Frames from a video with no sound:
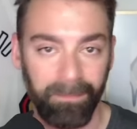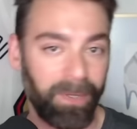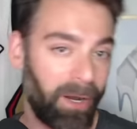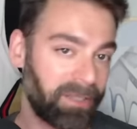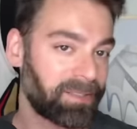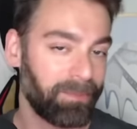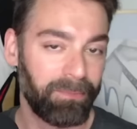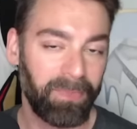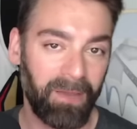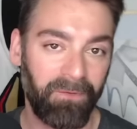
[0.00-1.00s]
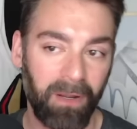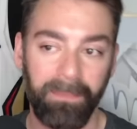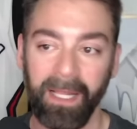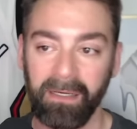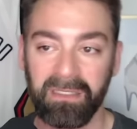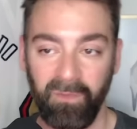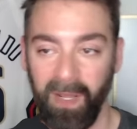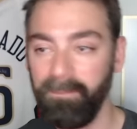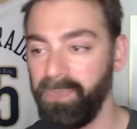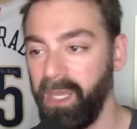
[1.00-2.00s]
But awesome if you're a Pelicans
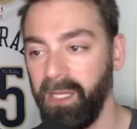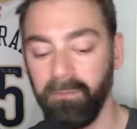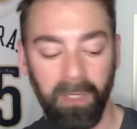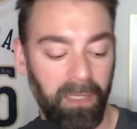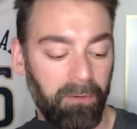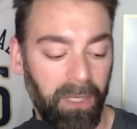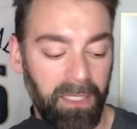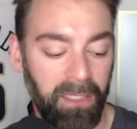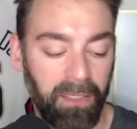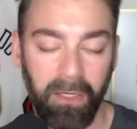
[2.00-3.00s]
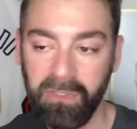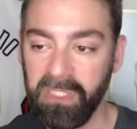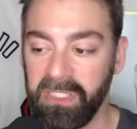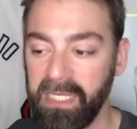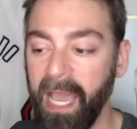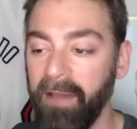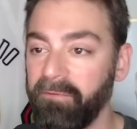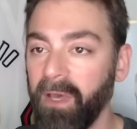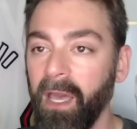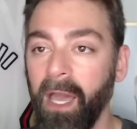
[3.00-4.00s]
fan. And Willie Green and the coaching
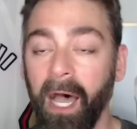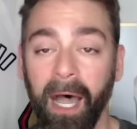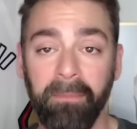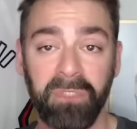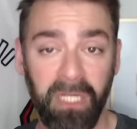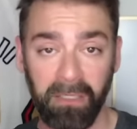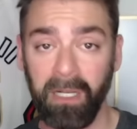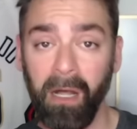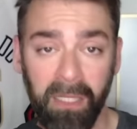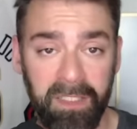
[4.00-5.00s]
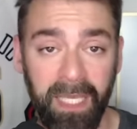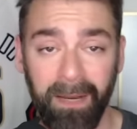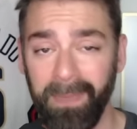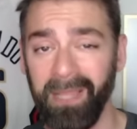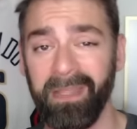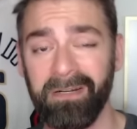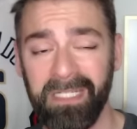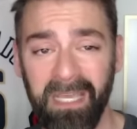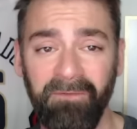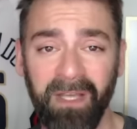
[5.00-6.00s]
staff, um, Jaron Collins kind of being their
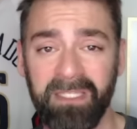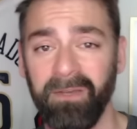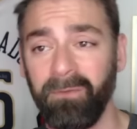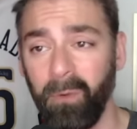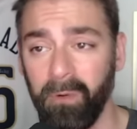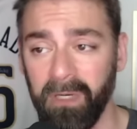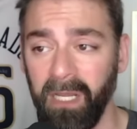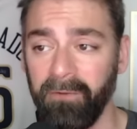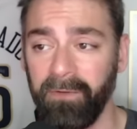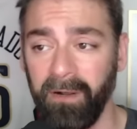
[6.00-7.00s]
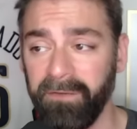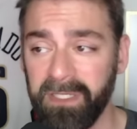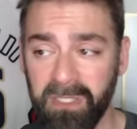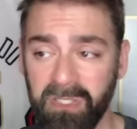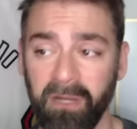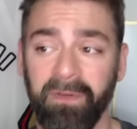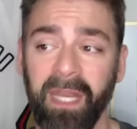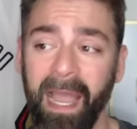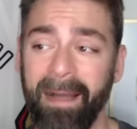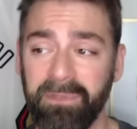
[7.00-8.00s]
defensive coordinator for all this, deserve
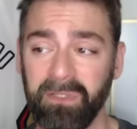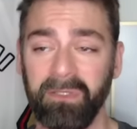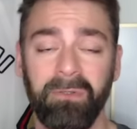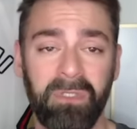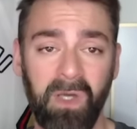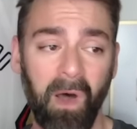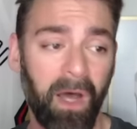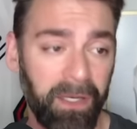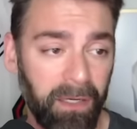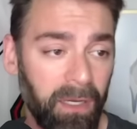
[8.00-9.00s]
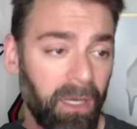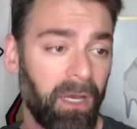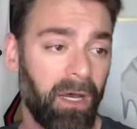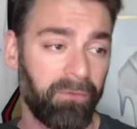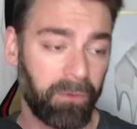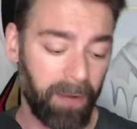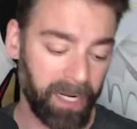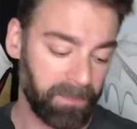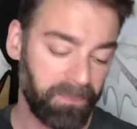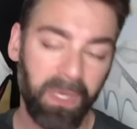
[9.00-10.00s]
an absolute ton of
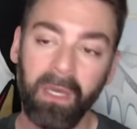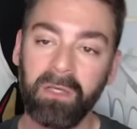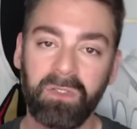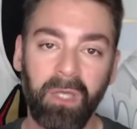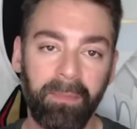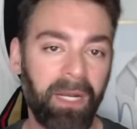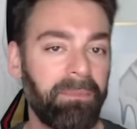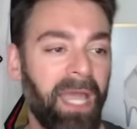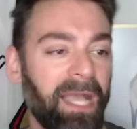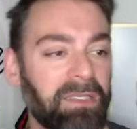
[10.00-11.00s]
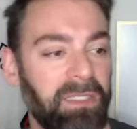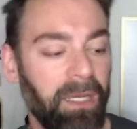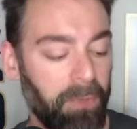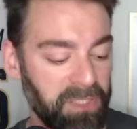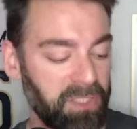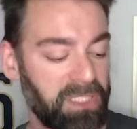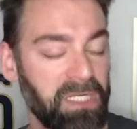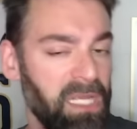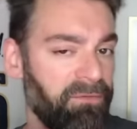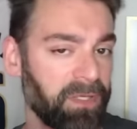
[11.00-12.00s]
credit. So coming up next, it wasn't just
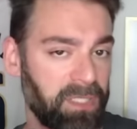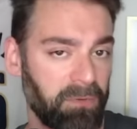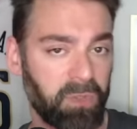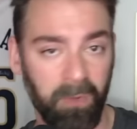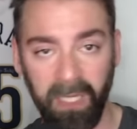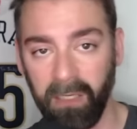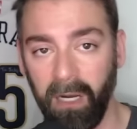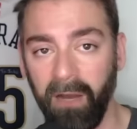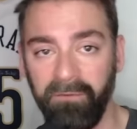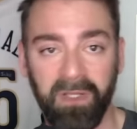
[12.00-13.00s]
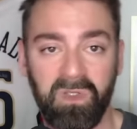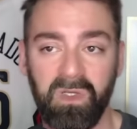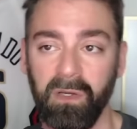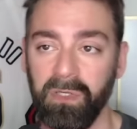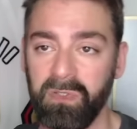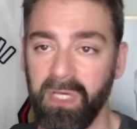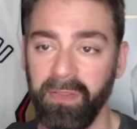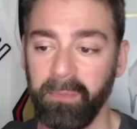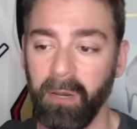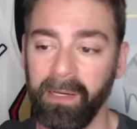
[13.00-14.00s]
the defense. There was really good offense too. You saw
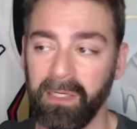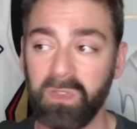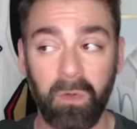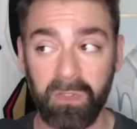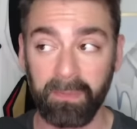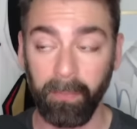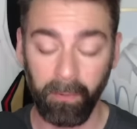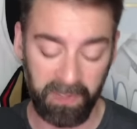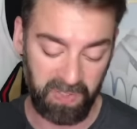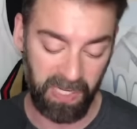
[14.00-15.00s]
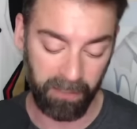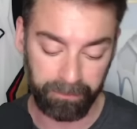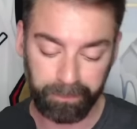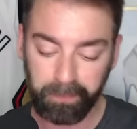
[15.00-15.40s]
them go out and score some points here.